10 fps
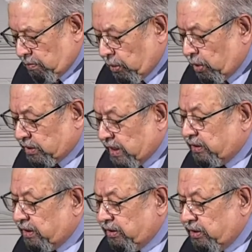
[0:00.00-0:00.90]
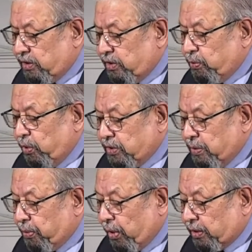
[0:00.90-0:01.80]
Because I think this is most
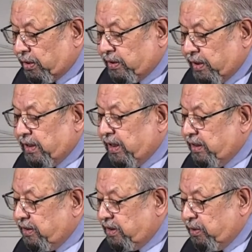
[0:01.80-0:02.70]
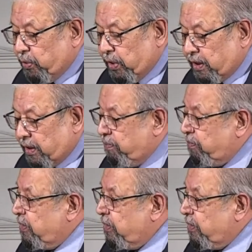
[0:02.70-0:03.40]
important in any teamwork.